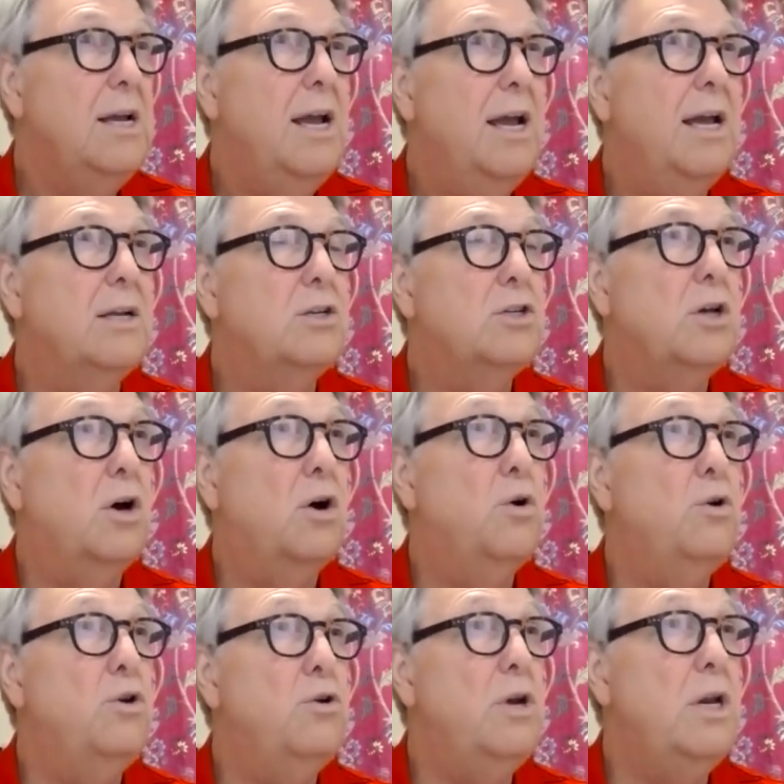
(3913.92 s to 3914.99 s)
And so
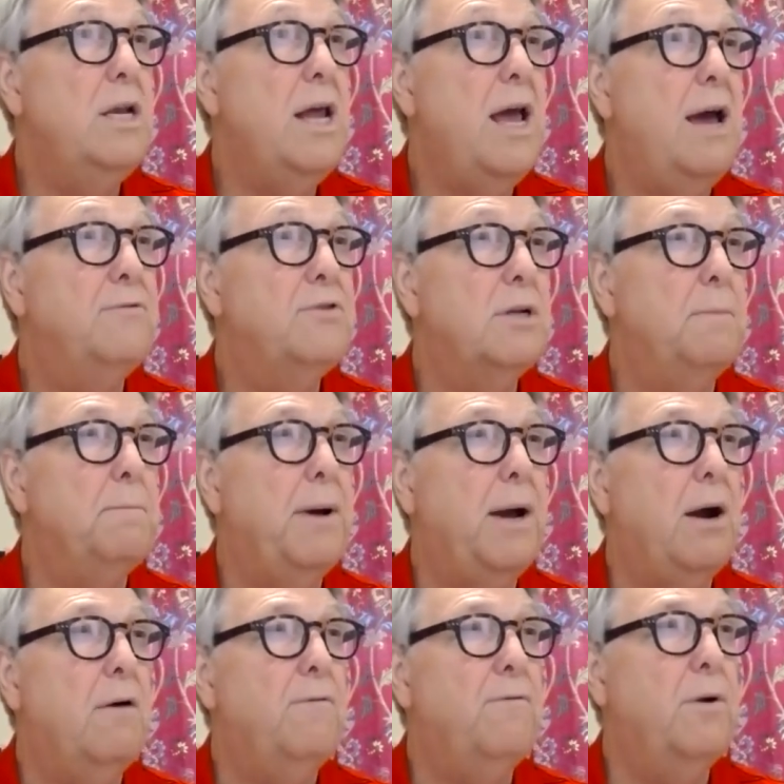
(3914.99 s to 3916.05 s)
you need to have some
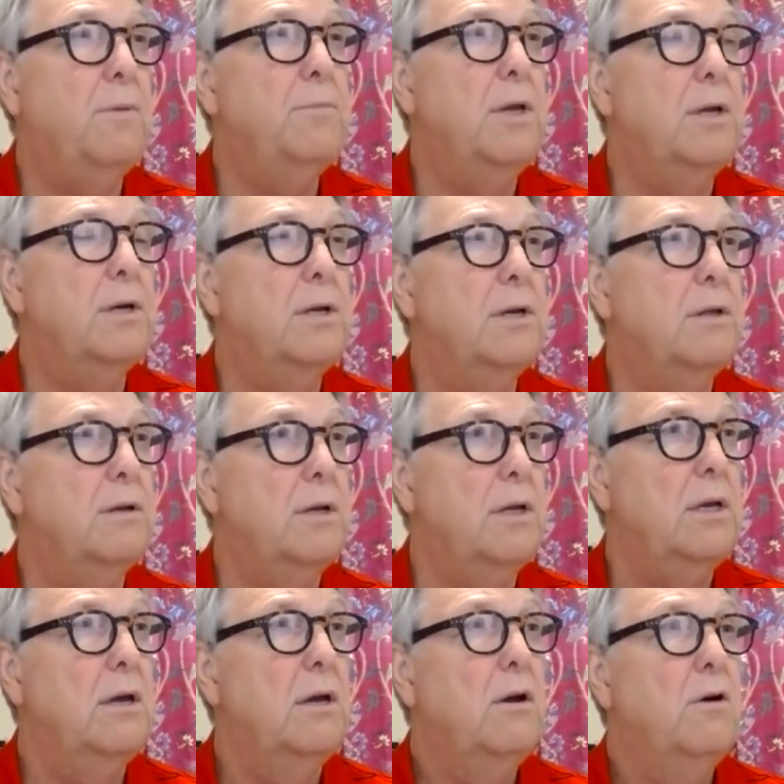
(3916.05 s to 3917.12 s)
power from the
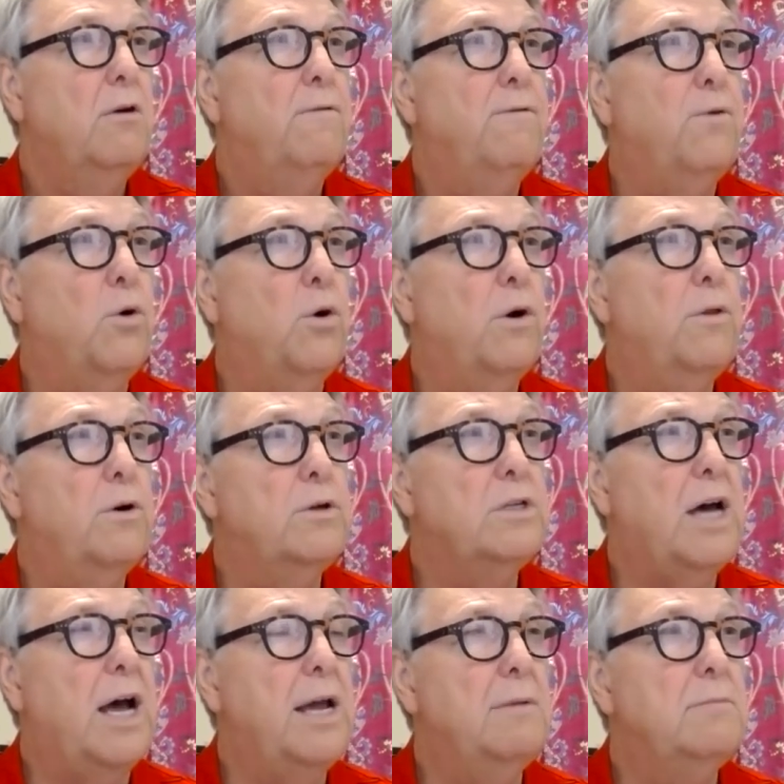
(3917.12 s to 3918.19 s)
utility for those
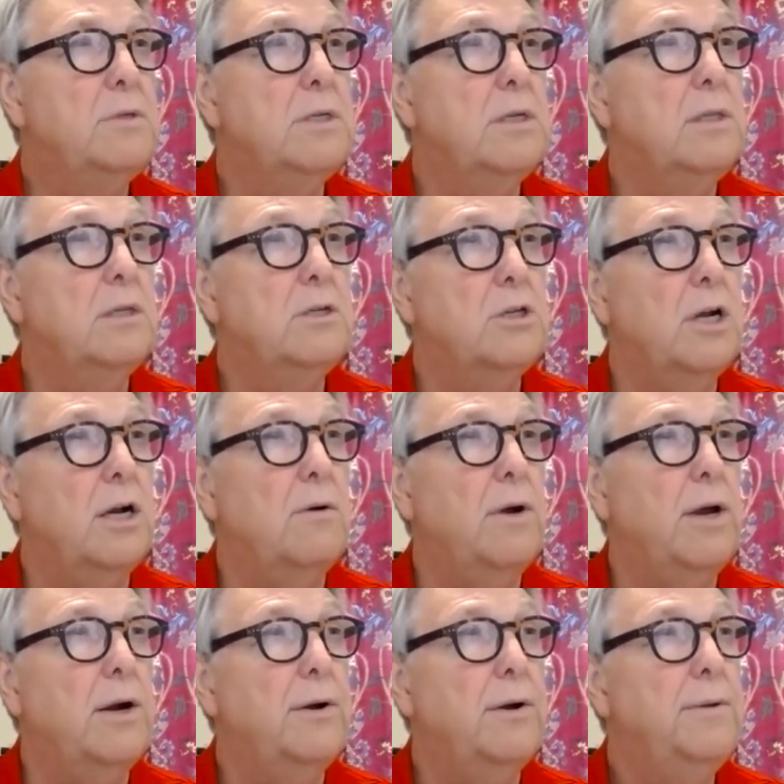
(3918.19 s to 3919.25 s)
items in the
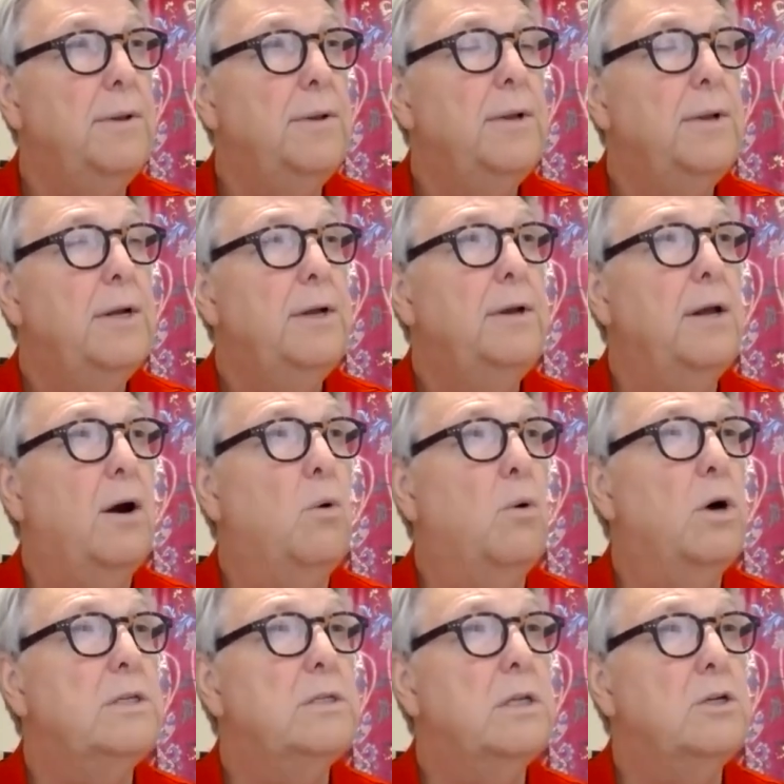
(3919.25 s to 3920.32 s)
generator. Now,
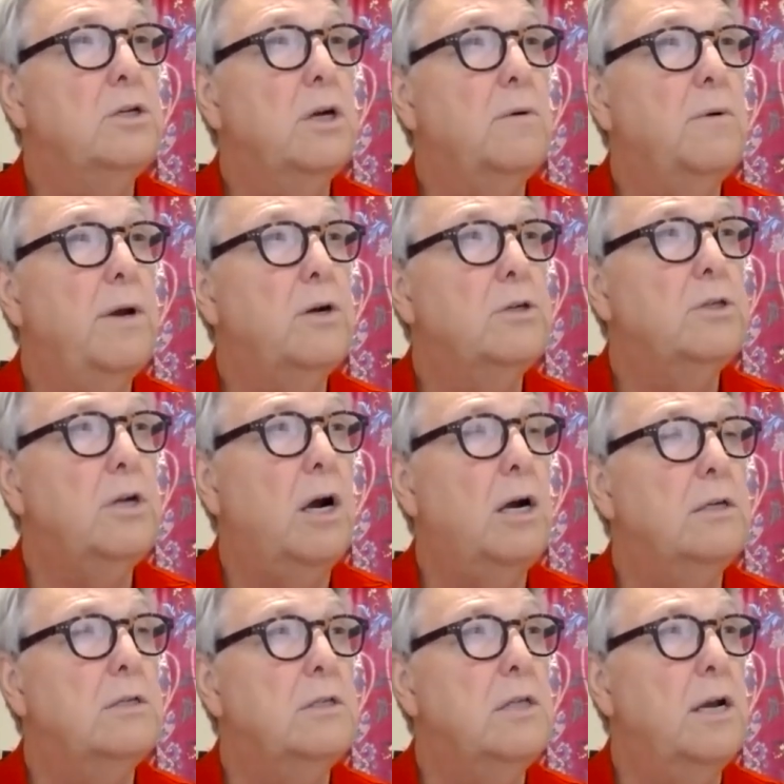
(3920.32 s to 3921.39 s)
once the generator
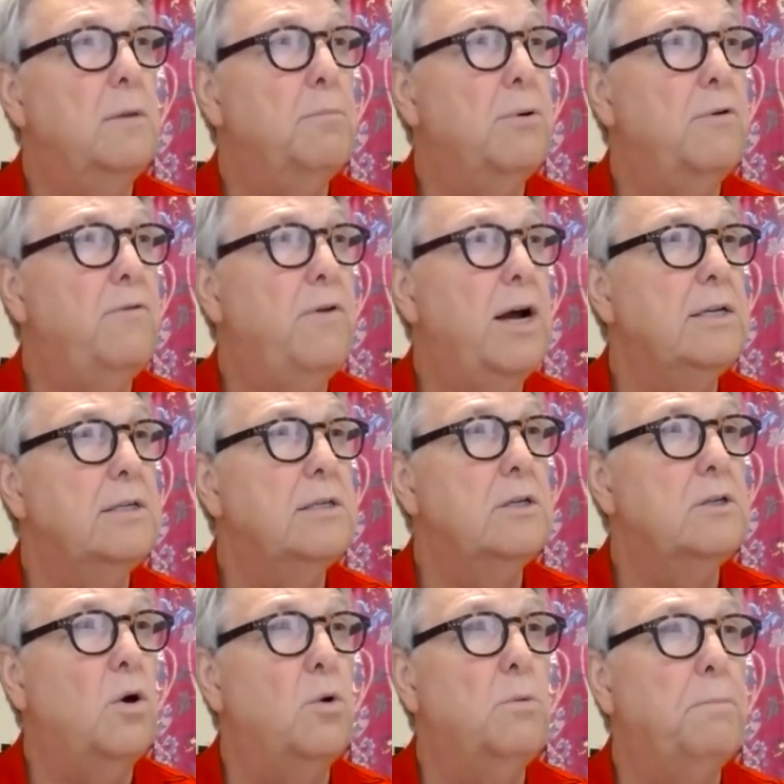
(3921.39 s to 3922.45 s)
starts, then it provides
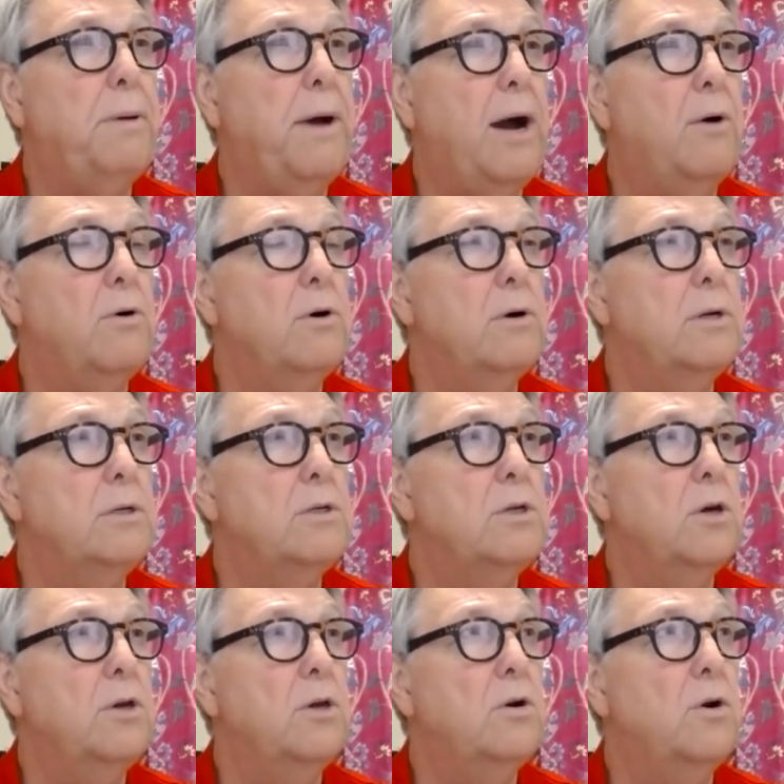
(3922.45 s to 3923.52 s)
its own power, and so
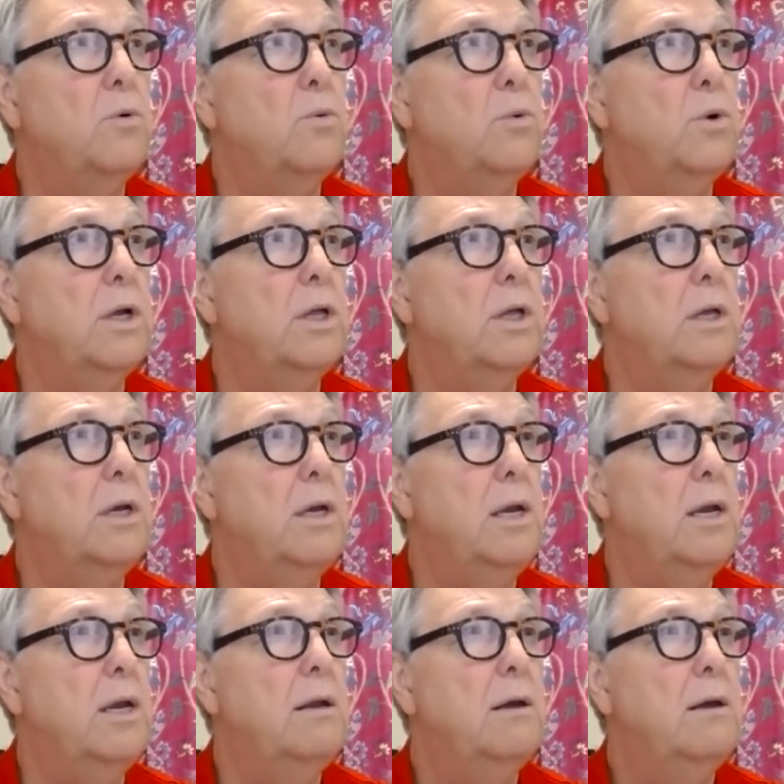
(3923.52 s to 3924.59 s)
you don't really
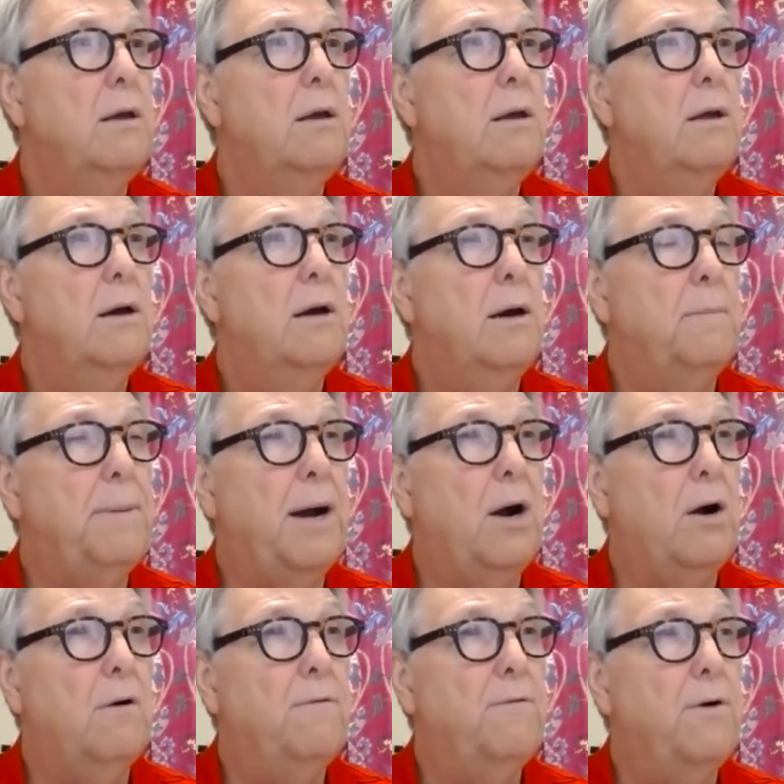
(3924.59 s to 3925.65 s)
need
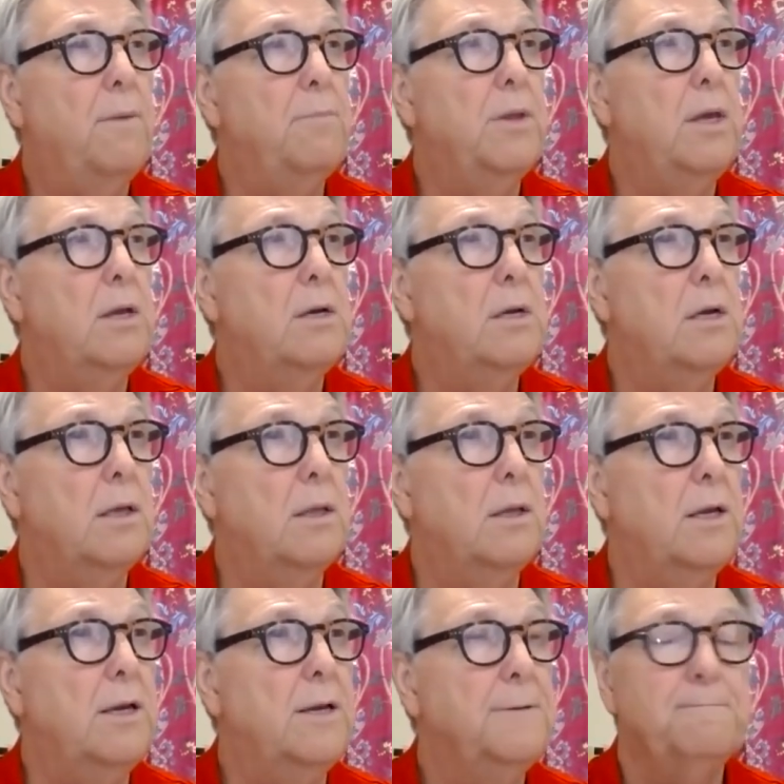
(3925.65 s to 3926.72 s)
power from the
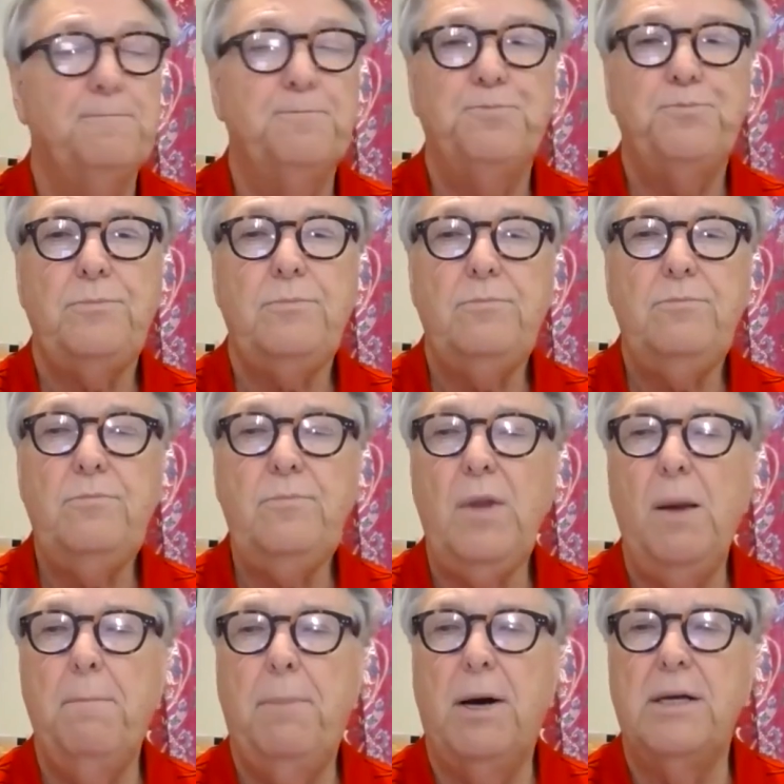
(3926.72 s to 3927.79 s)
utility.
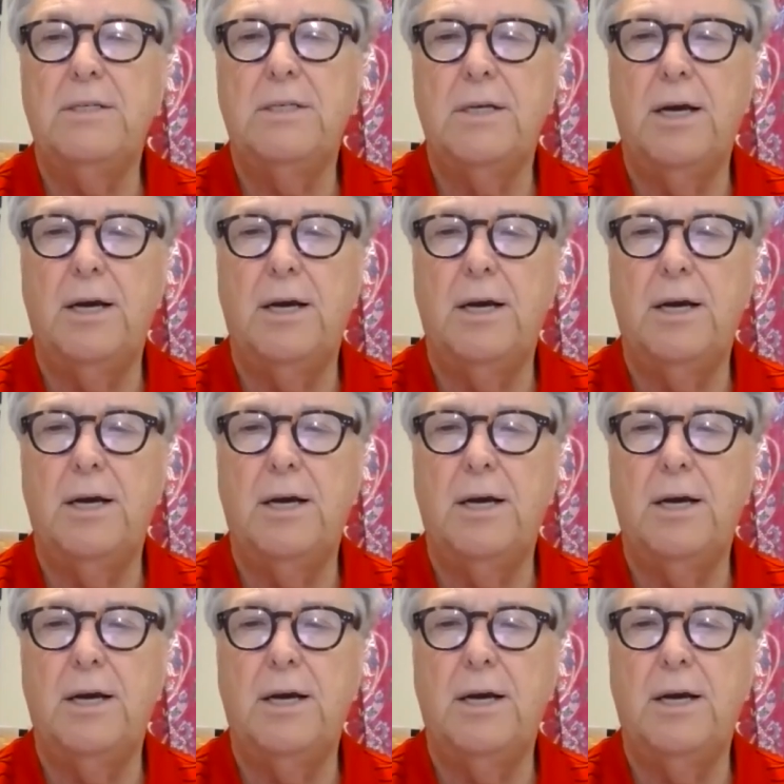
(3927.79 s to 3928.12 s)
But